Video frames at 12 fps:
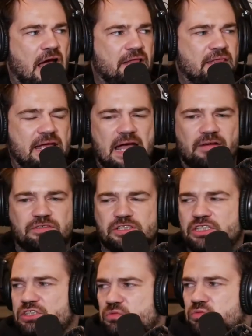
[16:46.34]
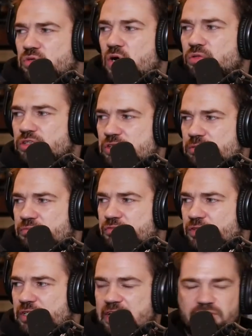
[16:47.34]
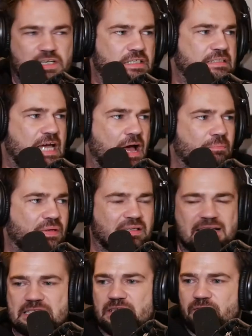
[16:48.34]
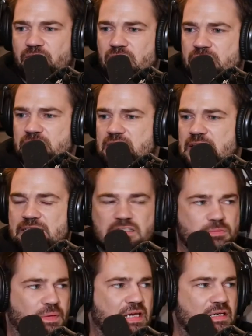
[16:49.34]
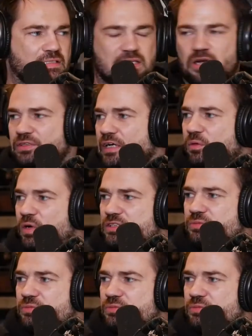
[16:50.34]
And they have to just roast him for giving a temp. Unless he fucking sent his penis out there, what's